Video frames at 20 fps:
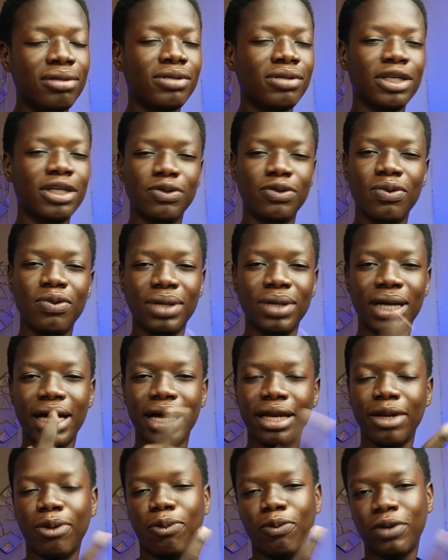just go on
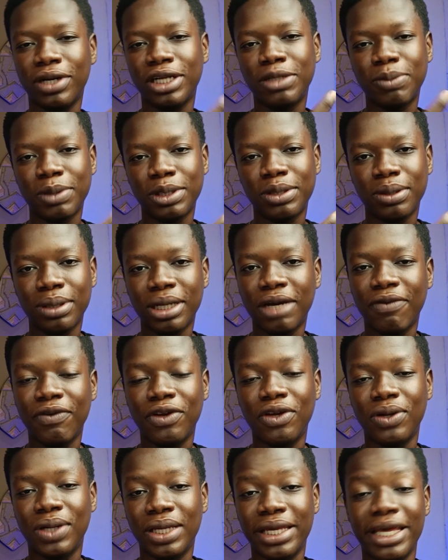ahead and watch this particular
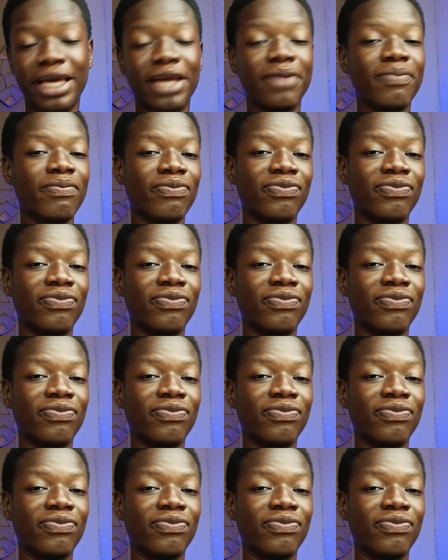video here.